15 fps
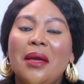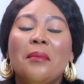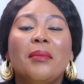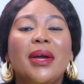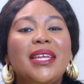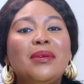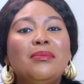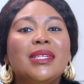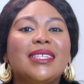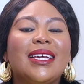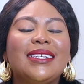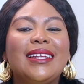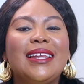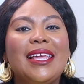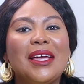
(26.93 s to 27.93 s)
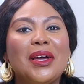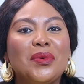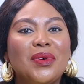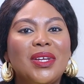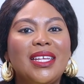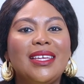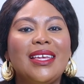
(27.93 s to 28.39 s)
My name is Adele
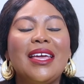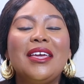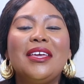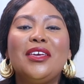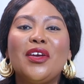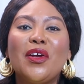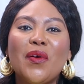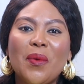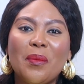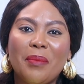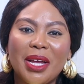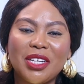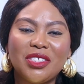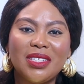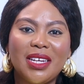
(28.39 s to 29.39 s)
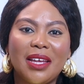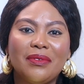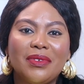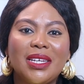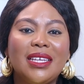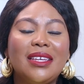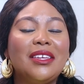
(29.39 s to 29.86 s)
Awoli, here on Passion
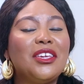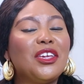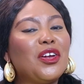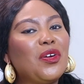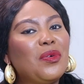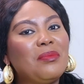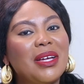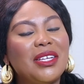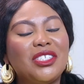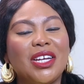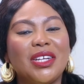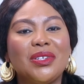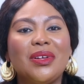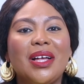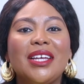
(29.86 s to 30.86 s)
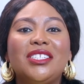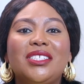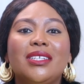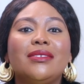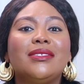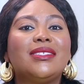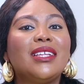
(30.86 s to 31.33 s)
Heavenly. Here on my channel I
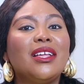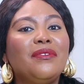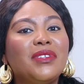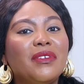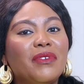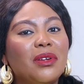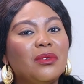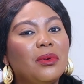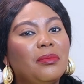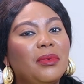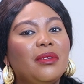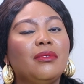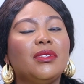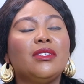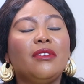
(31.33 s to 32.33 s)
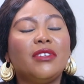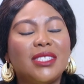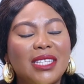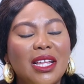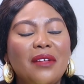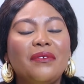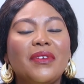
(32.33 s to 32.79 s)
share self-development
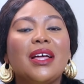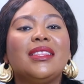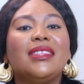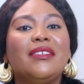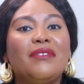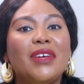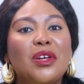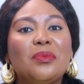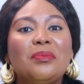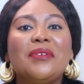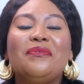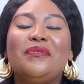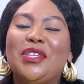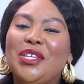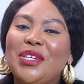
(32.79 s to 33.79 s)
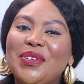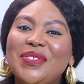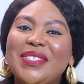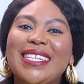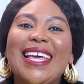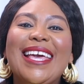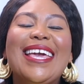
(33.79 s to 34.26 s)

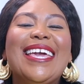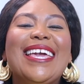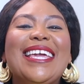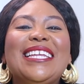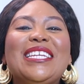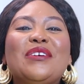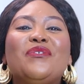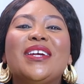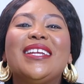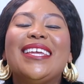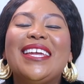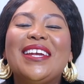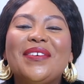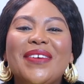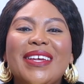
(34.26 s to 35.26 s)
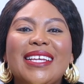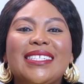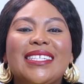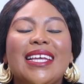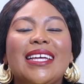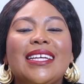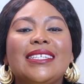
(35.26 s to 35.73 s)
videos in different
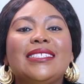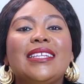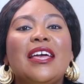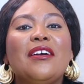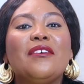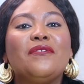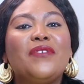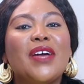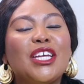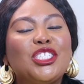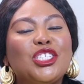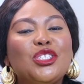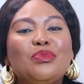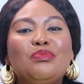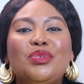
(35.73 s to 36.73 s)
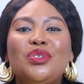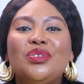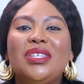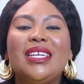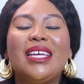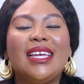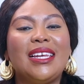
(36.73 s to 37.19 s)
areas as fashion,
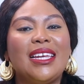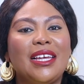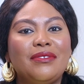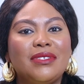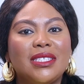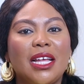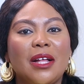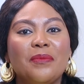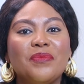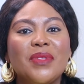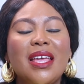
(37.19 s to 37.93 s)
beauty and lifestyle.